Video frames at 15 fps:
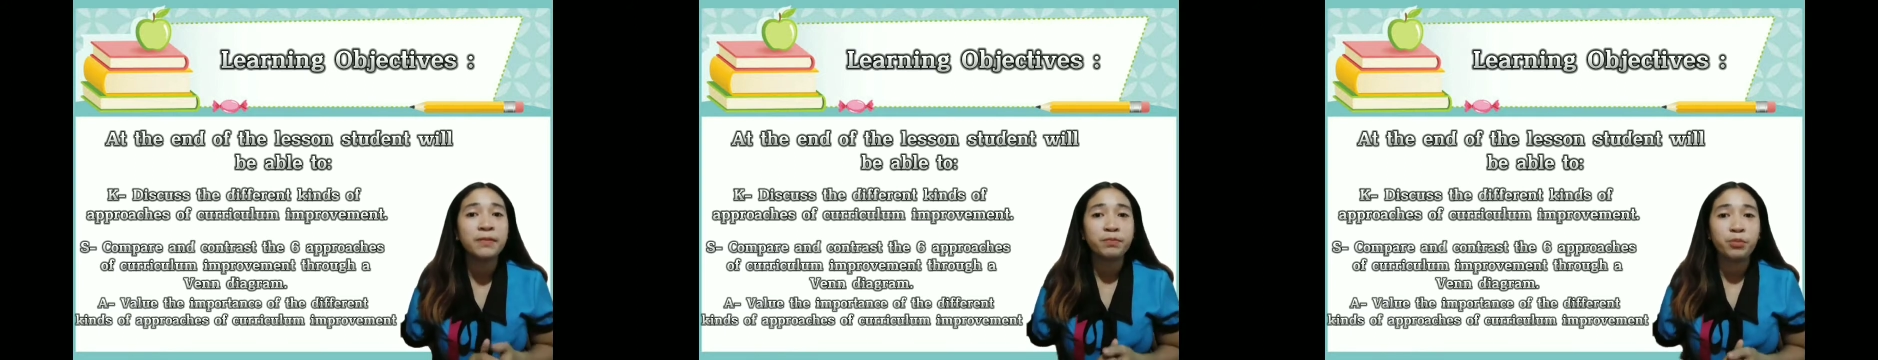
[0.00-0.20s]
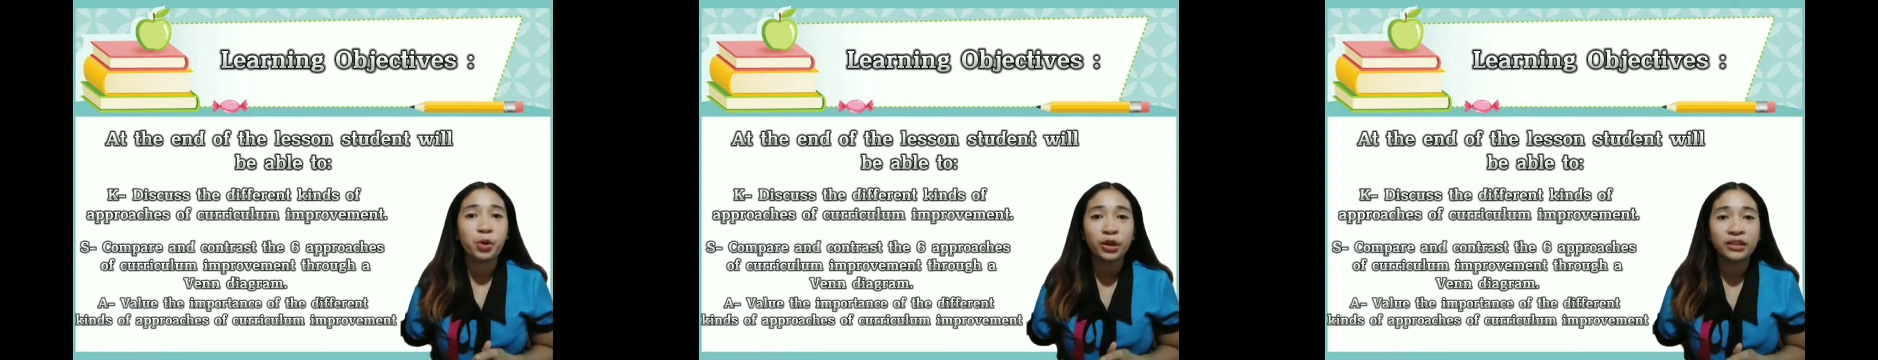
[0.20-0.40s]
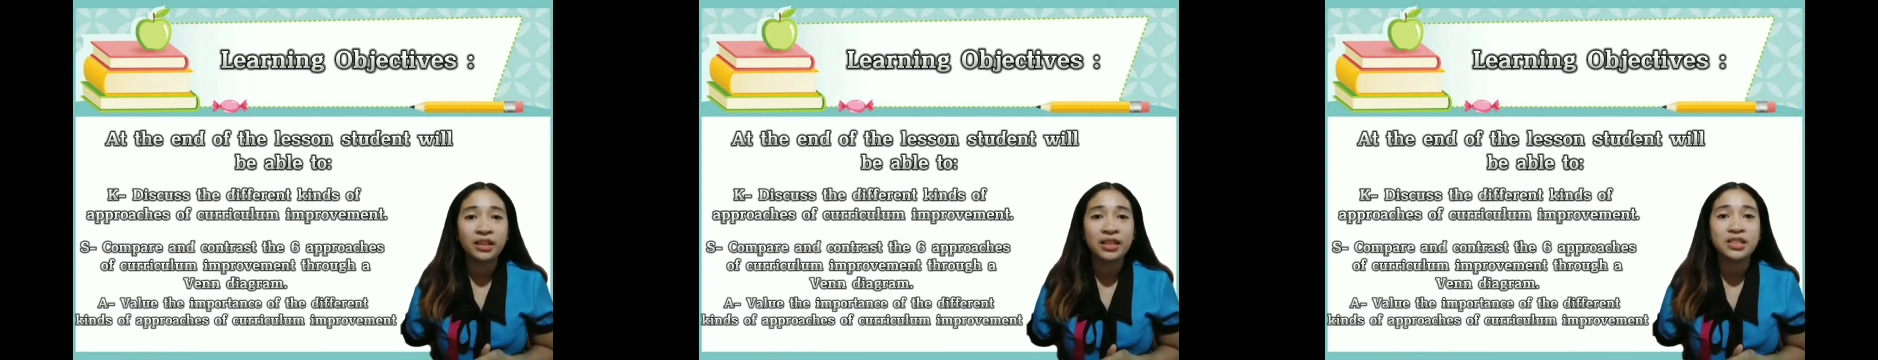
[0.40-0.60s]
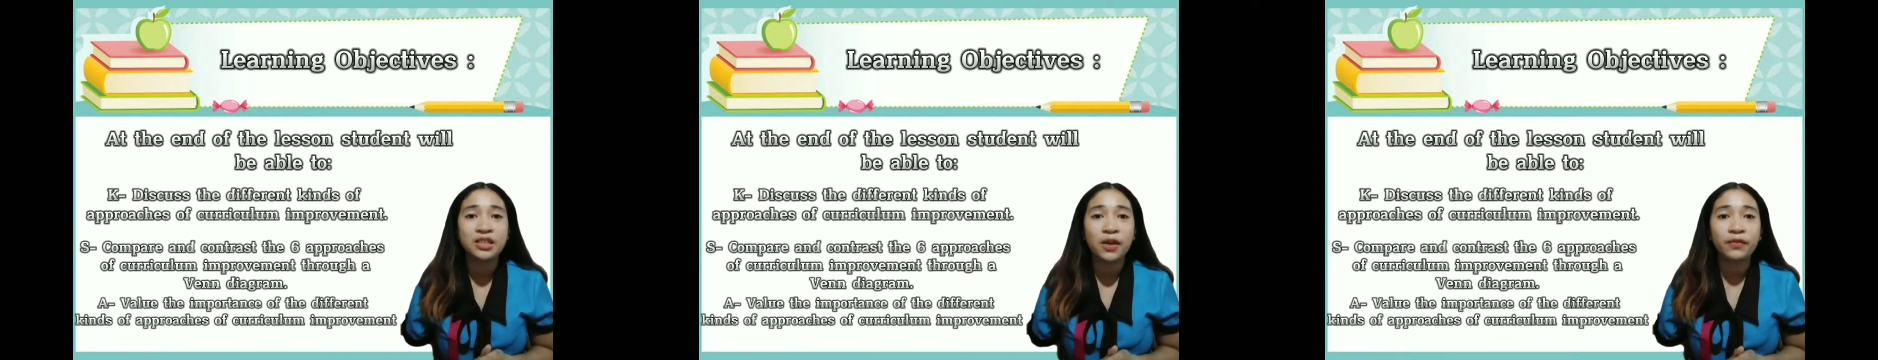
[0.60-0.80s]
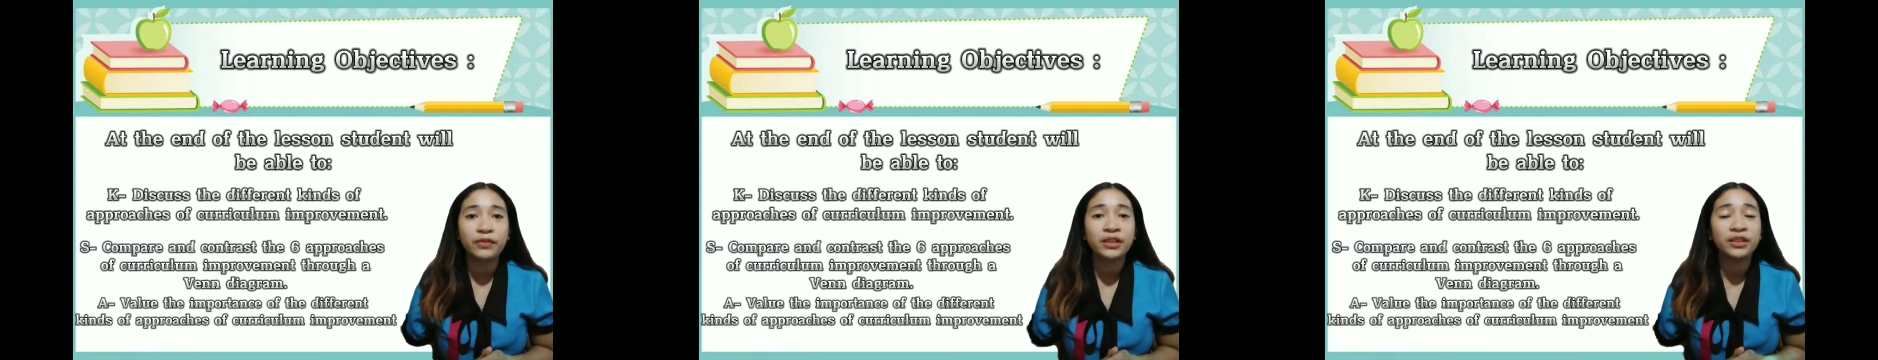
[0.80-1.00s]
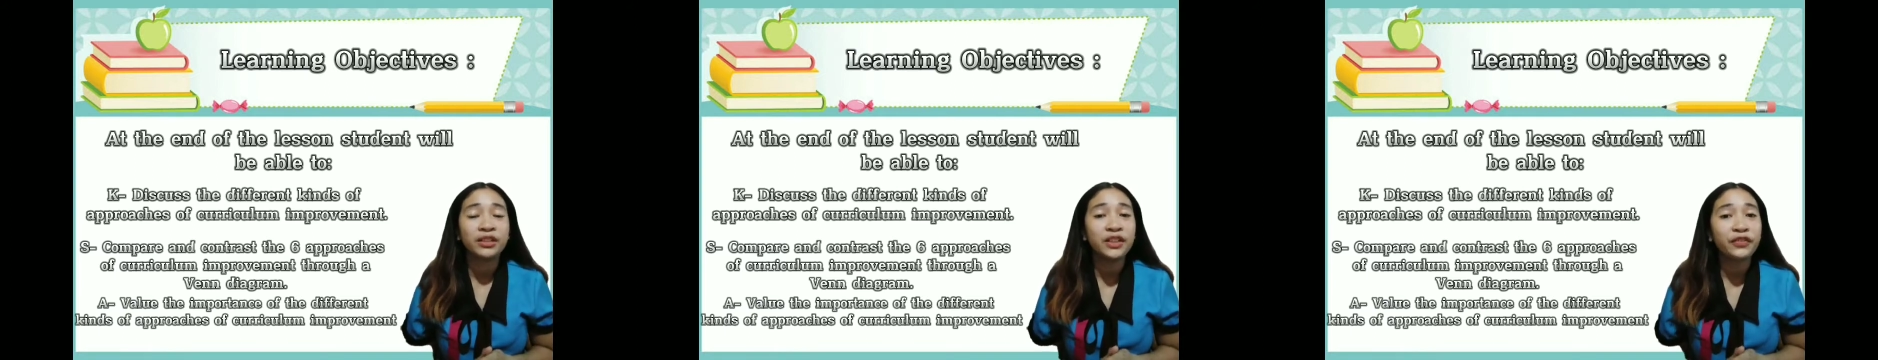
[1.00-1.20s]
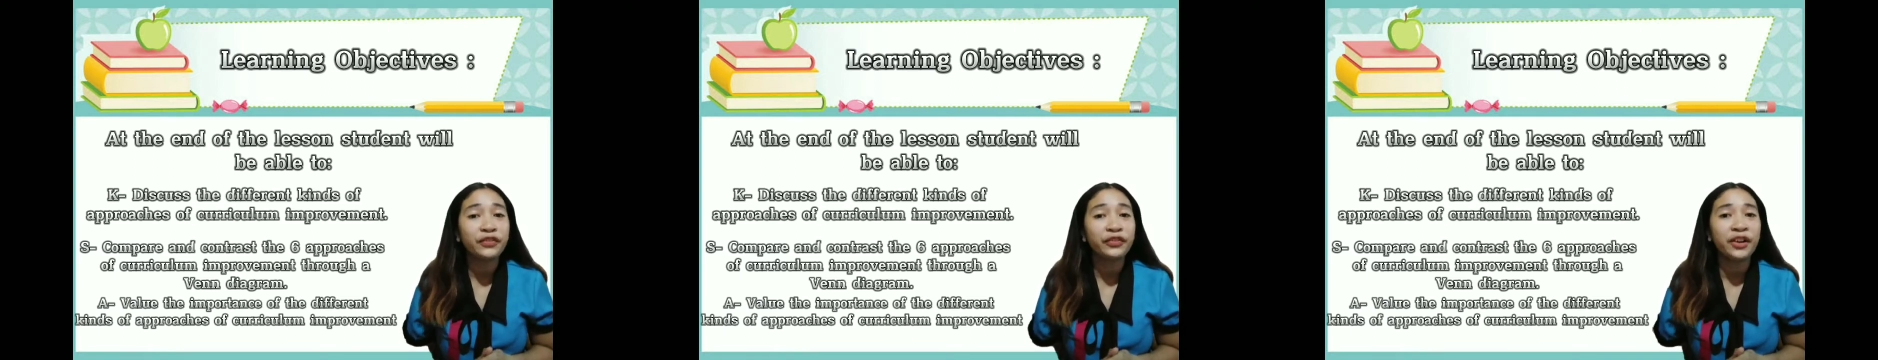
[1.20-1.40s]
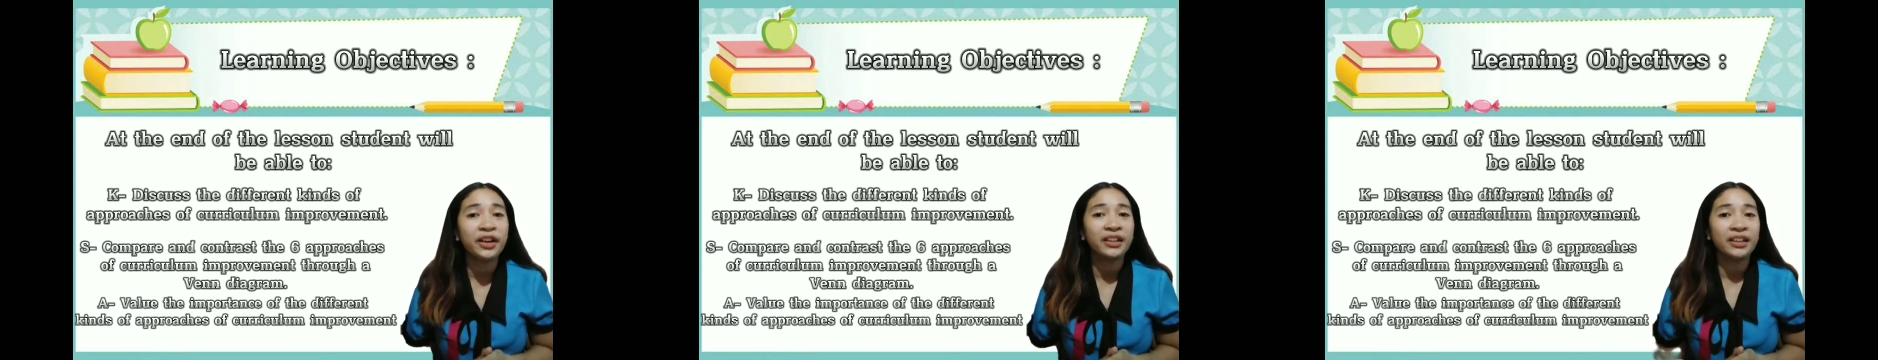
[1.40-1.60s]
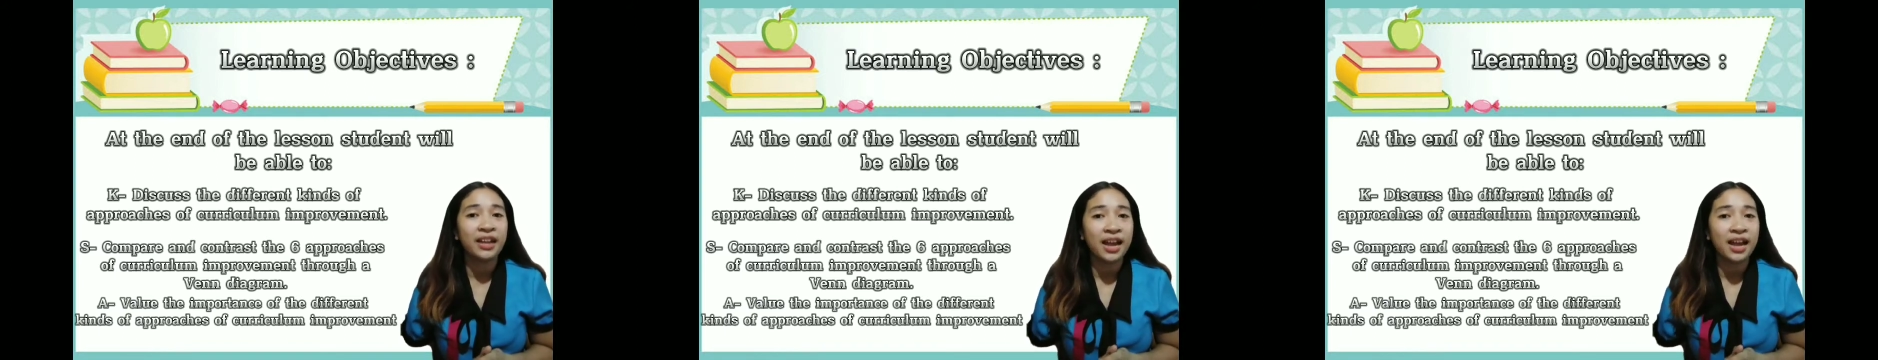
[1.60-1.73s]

importance of the different